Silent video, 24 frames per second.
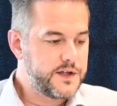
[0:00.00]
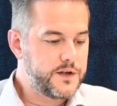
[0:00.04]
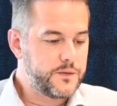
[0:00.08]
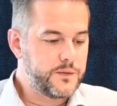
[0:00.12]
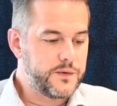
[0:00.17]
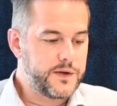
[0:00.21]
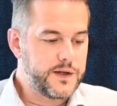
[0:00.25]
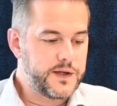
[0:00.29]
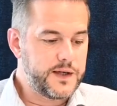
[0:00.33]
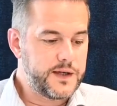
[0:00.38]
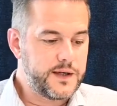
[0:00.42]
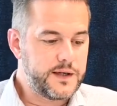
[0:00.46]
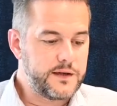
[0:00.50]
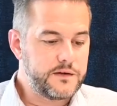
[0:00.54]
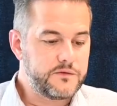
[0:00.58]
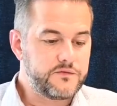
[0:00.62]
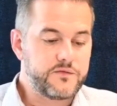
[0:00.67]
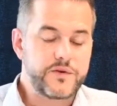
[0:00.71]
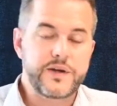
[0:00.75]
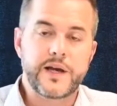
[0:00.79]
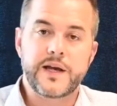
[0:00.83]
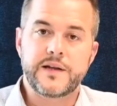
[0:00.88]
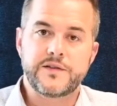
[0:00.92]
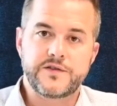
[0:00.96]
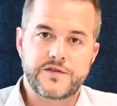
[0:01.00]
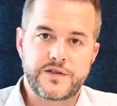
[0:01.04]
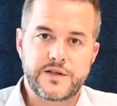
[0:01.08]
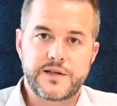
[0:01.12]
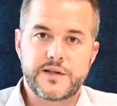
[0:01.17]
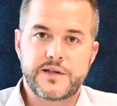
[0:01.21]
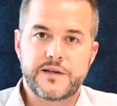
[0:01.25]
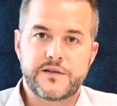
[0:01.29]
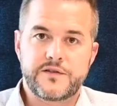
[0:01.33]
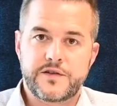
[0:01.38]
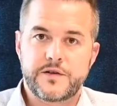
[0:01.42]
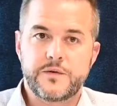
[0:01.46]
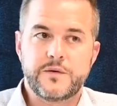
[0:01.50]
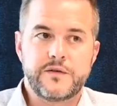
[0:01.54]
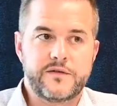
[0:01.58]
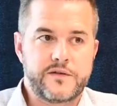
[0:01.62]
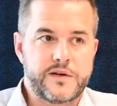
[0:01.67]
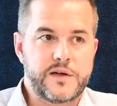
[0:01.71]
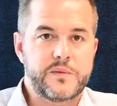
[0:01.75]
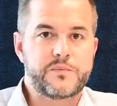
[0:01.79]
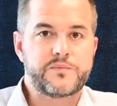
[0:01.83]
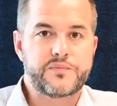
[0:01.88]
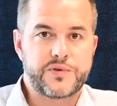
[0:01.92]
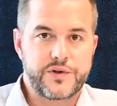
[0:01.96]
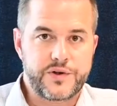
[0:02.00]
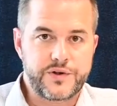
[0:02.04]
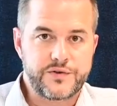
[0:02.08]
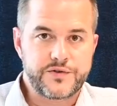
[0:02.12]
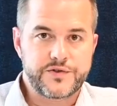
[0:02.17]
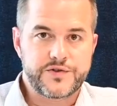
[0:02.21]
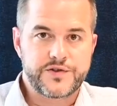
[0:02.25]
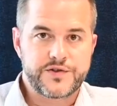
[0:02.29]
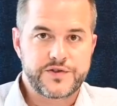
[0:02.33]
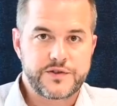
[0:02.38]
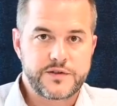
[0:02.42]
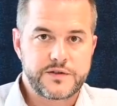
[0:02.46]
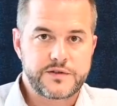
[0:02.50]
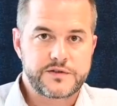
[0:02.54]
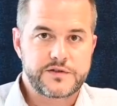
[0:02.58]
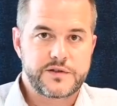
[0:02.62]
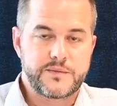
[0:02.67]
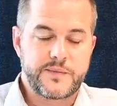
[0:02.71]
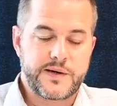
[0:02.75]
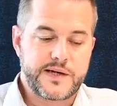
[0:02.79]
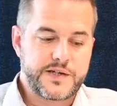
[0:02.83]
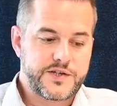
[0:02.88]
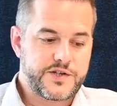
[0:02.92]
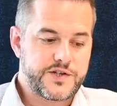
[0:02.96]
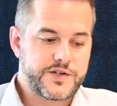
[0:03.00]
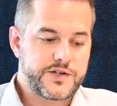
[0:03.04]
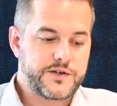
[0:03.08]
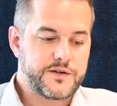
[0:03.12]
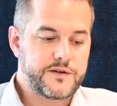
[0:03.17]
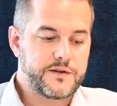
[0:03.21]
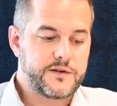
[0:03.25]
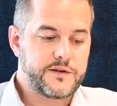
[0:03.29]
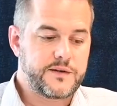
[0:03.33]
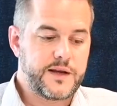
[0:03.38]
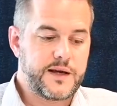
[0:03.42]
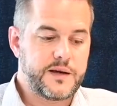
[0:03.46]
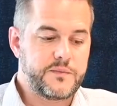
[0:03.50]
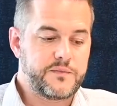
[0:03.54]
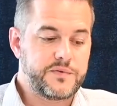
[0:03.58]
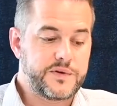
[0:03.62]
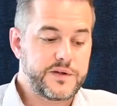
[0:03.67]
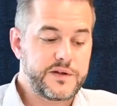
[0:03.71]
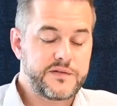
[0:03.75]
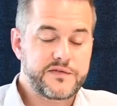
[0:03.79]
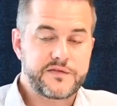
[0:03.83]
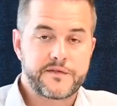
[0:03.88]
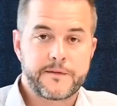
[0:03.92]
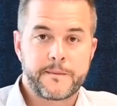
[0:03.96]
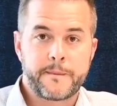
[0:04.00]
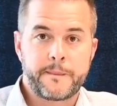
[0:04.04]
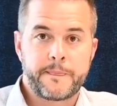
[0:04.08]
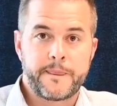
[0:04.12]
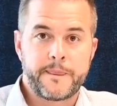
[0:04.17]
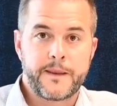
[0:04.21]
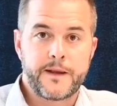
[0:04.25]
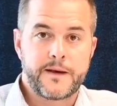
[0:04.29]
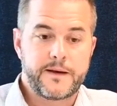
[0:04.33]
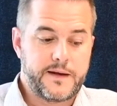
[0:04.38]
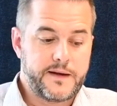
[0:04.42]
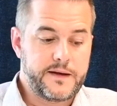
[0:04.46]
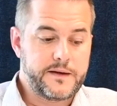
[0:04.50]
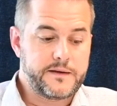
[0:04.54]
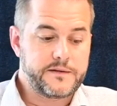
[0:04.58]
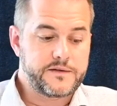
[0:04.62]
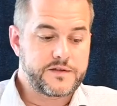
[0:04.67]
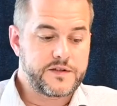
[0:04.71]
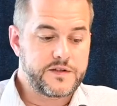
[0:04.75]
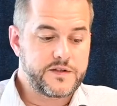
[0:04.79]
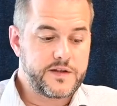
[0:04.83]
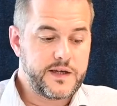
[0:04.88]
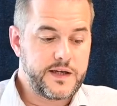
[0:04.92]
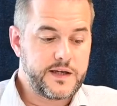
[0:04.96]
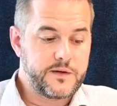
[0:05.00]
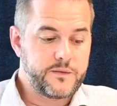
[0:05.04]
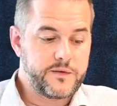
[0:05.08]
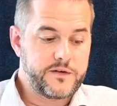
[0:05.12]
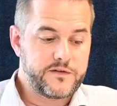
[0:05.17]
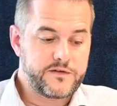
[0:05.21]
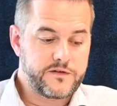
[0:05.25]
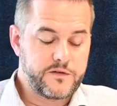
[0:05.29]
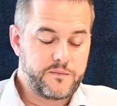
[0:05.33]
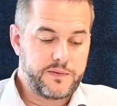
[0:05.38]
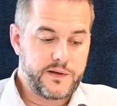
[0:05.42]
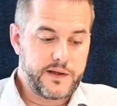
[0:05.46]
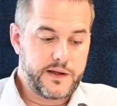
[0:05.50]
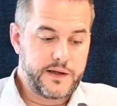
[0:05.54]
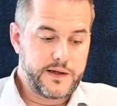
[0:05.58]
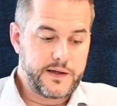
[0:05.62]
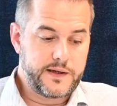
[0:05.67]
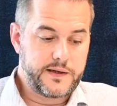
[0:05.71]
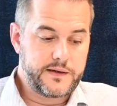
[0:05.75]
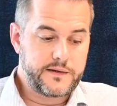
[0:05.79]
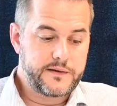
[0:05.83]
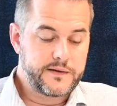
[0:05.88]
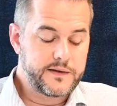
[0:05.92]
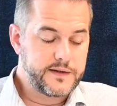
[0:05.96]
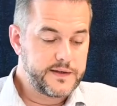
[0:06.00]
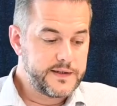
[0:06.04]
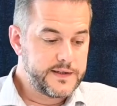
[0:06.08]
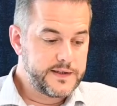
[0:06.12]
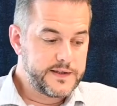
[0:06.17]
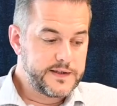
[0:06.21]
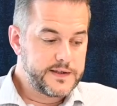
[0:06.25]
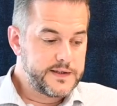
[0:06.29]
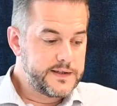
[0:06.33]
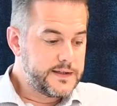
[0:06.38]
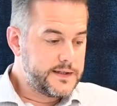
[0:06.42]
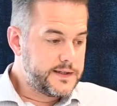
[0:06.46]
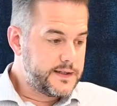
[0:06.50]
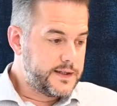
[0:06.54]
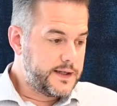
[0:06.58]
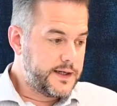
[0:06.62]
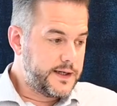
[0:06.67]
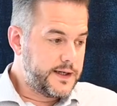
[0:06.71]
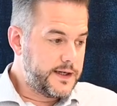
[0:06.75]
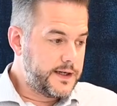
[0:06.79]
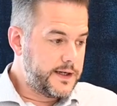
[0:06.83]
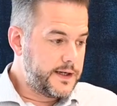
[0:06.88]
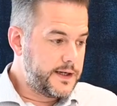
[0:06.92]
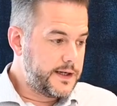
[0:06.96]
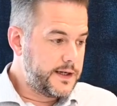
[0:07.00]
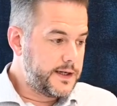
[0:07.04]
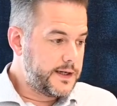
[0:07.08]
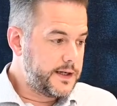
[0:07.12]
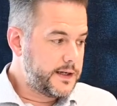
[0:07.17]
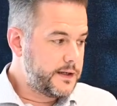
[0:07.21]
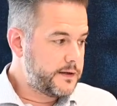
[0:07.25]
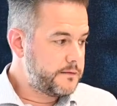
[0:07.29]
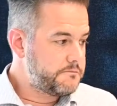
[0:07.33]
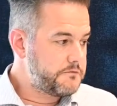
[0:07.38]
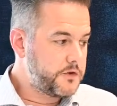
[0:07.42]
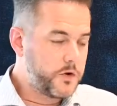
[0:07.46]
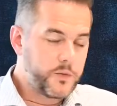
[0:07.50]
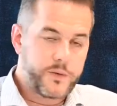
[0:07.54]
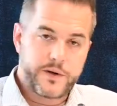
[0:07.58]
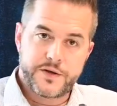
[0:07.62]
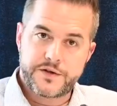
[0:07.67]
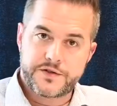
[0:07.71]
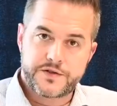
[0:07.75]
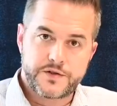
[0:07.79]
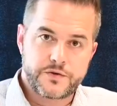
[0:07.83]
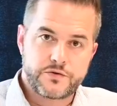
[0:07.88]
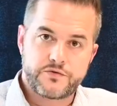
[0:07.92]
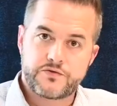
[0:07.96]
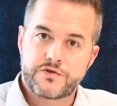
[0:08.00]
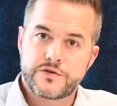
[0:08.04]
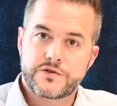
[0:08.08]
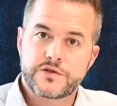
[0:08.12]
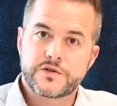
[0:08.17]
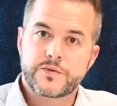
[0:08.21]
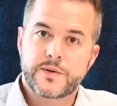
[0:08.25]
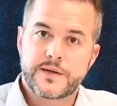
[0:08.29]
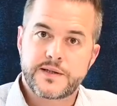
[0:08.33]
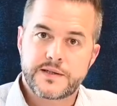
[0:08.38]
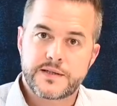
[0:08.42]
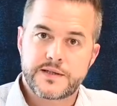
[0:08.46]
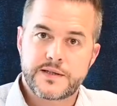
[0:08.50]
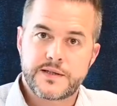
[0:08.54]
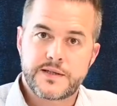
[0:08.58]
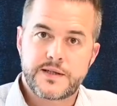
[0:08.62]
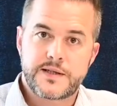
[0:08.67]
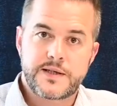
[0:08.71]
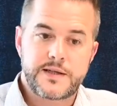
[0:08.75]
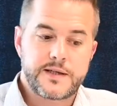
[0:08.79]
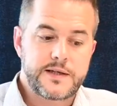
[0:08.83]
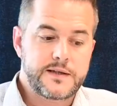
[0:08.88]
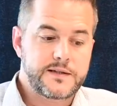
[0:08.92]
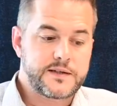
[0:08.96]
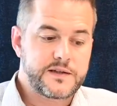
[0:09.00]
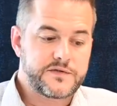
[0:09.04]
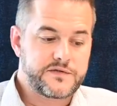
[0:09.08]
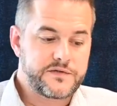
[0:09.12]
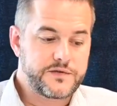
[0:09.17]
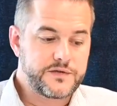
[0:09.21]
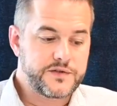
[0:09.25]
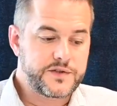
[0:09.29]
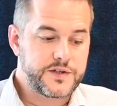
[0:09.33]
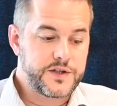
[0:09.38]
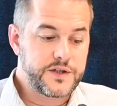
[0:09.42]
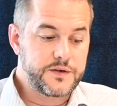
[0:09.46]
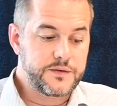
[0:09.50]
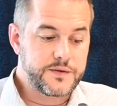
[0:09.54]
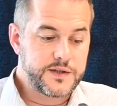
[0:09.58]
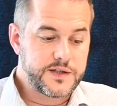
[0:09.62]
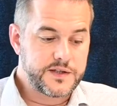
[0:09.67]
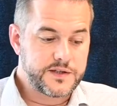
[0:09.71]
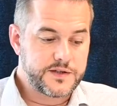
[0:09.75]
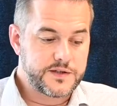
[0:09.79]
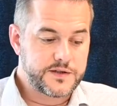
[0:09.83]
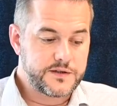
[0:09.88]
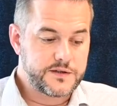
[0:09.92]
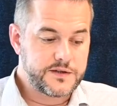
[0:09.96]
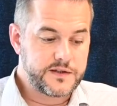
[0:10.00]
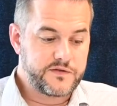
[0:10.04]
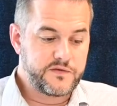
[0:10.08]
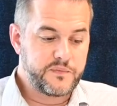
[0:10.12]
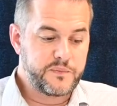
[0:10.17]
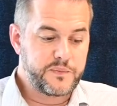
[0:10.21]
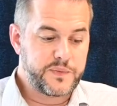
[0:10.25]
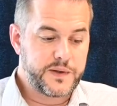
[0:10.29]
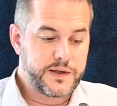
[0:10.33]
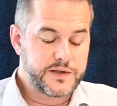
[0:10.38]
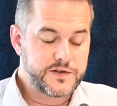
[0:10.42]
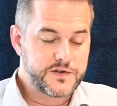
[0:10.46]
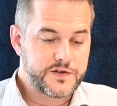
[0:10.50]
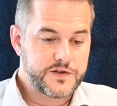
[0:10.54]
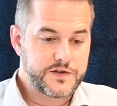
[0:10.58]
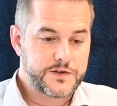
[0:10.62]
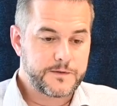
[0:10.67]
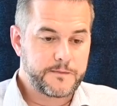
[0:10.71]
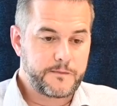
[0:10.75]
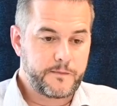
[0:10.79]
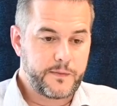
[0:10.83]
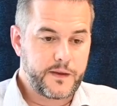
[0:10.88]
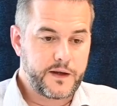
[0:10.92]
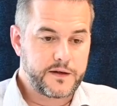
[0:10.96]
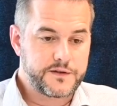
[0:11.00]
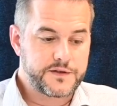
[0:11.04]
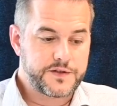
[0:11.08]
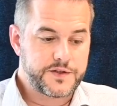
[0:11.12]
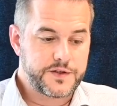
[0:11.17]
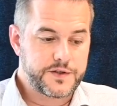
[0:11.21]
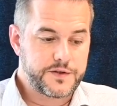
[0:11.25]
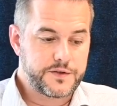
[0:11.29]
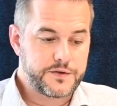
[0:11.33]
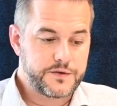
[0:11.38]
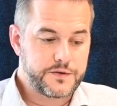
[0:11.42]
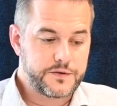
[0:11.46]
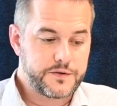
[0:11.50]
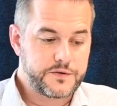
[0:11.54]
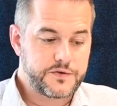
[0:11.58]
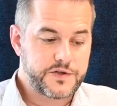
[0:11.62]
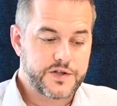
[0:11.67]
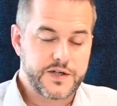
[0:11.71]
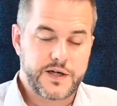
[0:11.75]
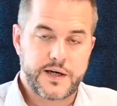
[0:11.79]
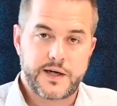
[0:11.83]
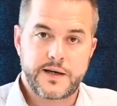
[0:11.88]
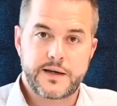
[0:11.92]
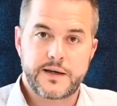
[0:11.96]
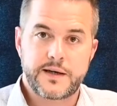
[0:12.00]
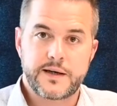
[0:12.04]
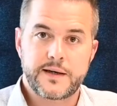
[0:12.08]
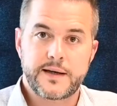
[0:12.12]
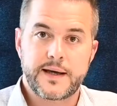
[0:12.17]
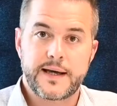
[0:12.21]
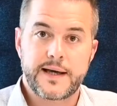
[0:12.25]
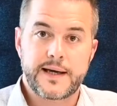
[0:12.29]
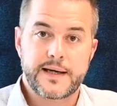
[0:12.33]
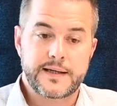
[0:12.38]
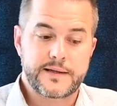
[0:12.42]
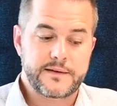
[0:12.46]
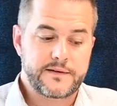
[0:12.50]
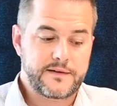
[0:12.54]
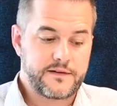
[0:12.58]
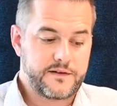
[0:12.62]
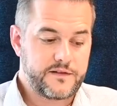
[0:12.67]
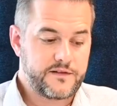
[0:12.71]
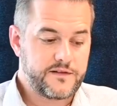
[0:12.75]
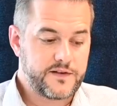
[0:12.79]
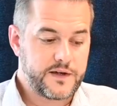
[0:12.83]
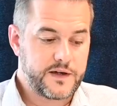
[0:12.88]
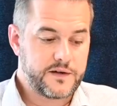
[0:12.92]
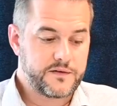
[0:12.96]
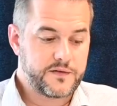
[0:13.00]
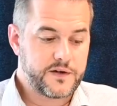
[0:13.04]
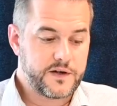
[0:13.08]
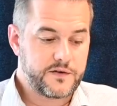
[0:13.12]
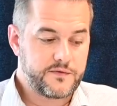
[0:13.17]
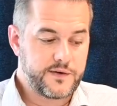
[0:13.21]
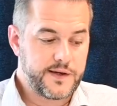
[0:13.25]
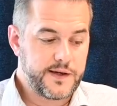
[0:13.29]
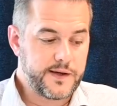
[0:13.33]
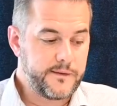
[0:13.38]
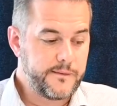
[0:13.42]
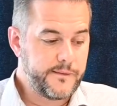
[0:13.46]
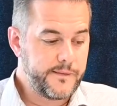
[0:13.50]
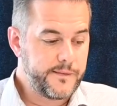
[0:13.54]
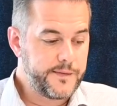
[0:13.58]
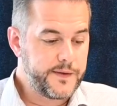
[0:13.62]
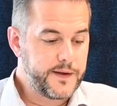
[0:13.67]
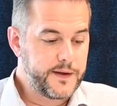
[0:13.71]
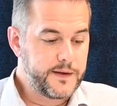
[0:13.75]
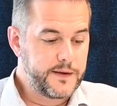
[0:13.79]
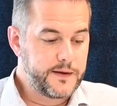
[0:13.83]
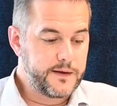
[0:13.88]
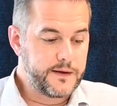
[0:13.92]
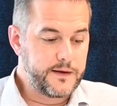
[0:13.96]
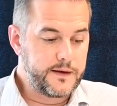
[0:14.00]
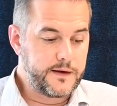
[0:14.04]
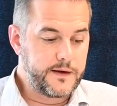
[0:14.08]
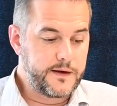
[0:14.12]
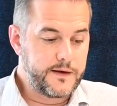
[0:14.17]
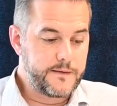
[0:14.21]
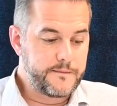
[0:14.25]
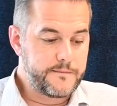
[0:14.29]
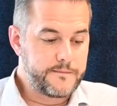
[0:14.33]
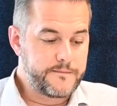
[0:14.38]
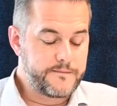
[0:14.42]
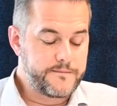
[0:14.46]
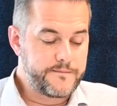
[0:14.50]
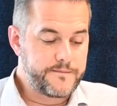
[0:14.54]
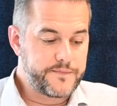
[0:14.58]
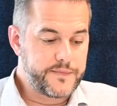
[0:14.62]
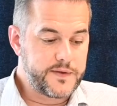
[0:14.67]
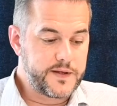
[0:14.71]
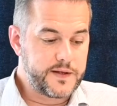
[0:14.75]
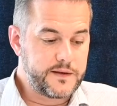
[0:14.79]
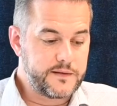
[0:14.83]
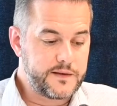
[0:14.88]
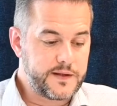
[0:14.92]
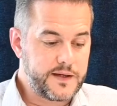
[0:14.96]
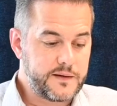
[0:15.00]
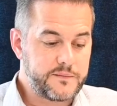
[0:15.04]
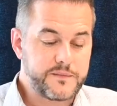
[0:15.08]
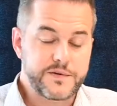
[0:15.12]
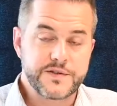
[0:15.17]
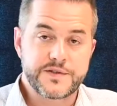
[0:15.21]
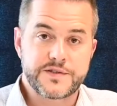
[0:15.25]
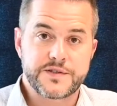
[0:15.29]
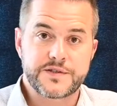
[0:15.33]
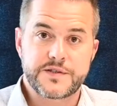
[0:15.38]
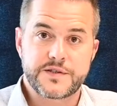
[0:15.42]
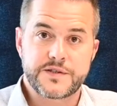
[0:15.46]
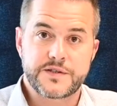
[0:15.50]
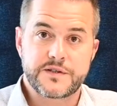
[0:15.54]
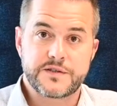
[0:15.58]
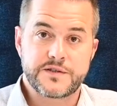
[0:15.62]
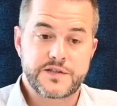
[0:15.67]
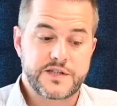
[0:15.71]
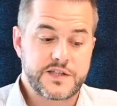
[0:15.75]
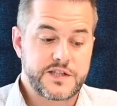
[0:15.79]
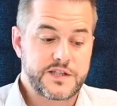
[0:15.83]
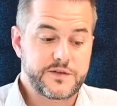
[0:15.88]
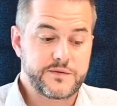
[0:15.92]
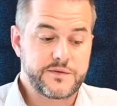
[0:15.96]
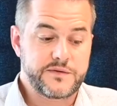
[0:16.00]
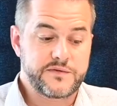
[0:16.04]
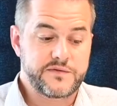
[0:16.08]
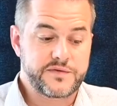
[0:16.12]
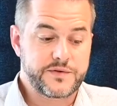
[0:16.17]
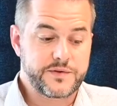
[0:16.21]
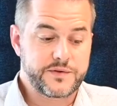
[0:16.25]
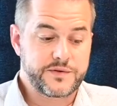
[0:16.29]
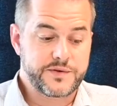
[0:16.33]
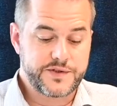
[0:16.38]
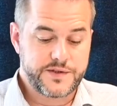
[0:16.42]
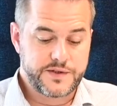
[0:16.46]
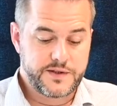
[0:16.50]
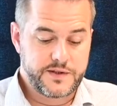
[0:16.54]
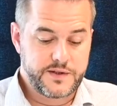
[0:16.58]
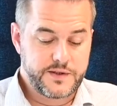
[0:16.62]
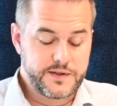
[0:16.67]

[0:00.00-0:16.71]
We re-engineered 2 of our products to match their brief, and to date we've supplied almost 120 different units, different pods to China and South Korea, and that business is continuing for us.